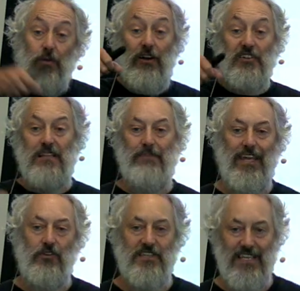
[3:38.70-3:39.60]
glue it onto the
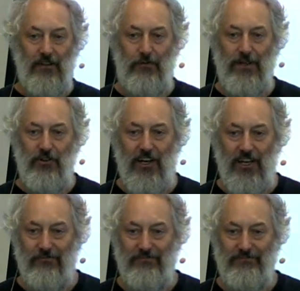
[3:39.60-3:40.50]
back yourself when you got
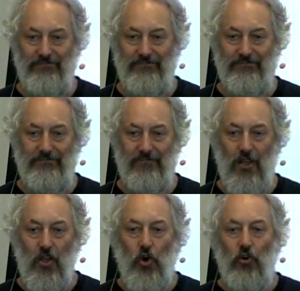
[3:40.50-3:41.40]
home.
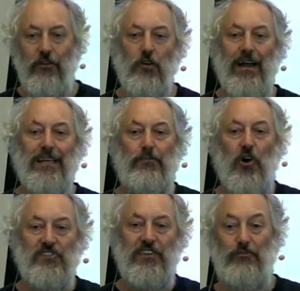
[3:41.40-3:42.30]
Or if you made a
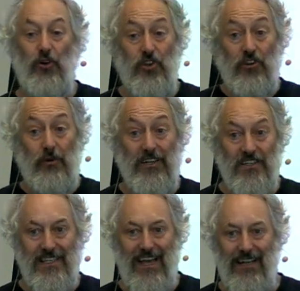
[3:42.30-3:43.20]
box for the book, you glue it
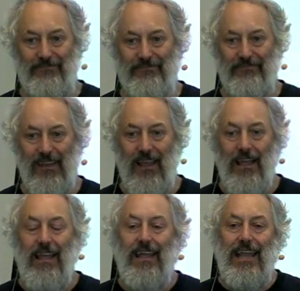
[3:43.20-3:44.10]
onto that.
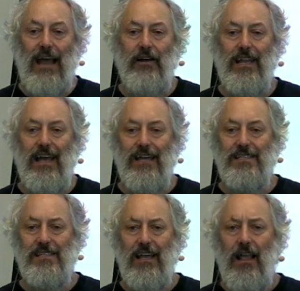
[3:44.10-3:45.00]

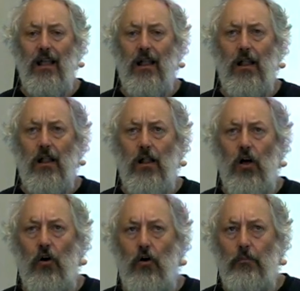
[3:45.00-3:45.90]
Nowadays,
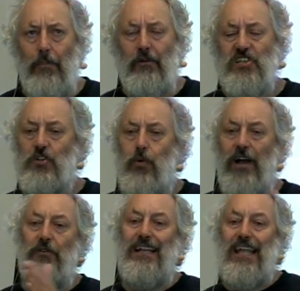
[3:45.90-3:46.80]
publishers
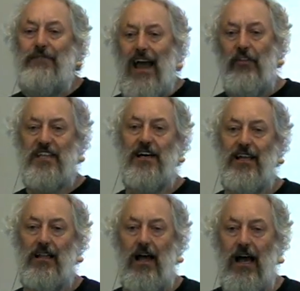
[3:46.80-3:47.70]
quite often leave out the
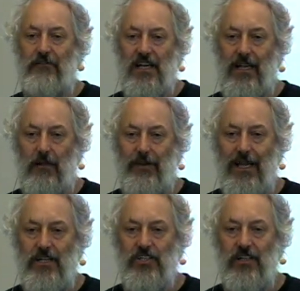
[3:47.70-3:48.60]
title, half title
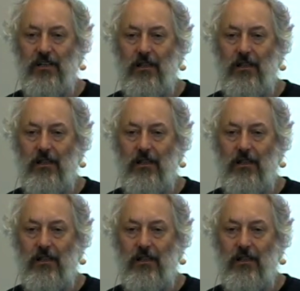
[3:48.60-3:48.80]
page,